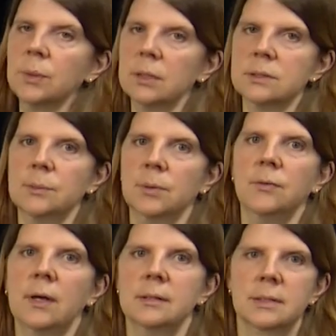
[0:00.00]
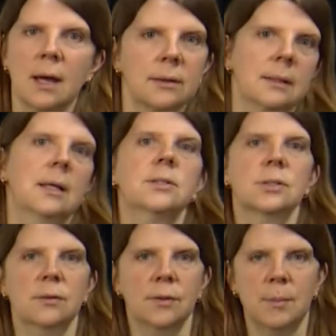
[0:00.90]
we could simplify this
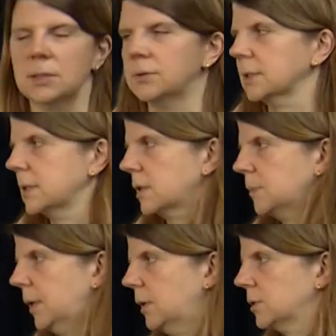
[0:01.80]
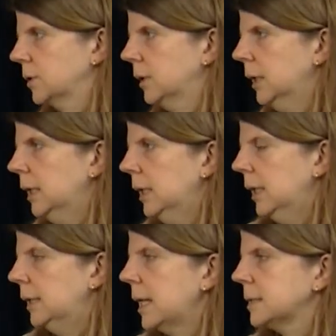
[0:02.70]
calculation of the matrix exponential.
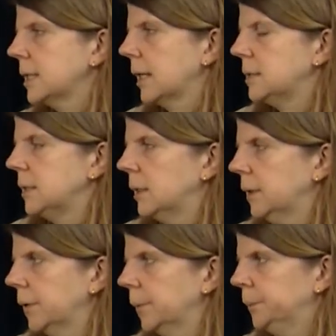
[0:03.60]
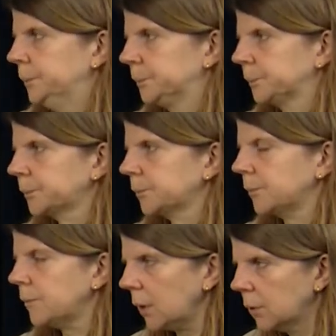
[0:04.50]
And that's the idea here.
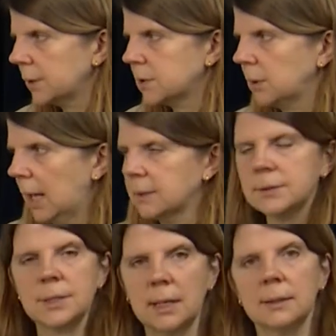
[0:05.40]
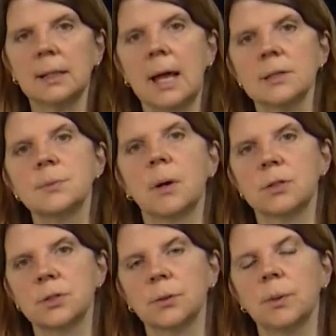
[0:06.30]
Okay, so last day, in the last
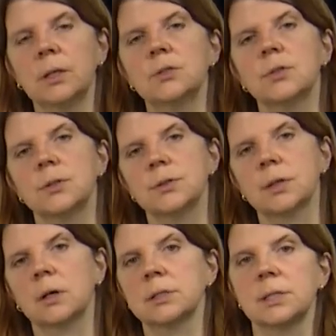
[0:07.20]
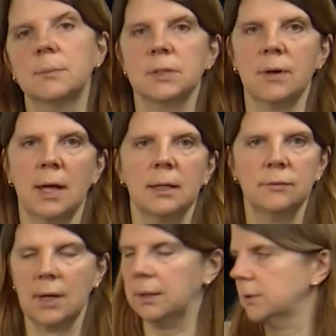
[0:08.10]
module, we introduced the concept of
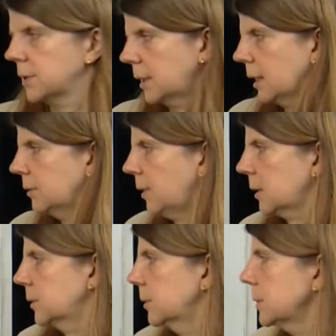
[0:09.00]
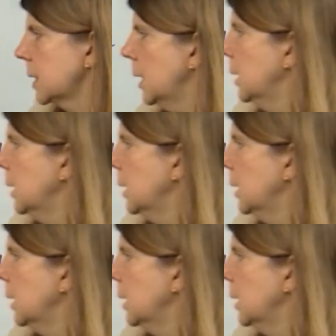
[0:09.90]
eigenvalues and eigenvectors.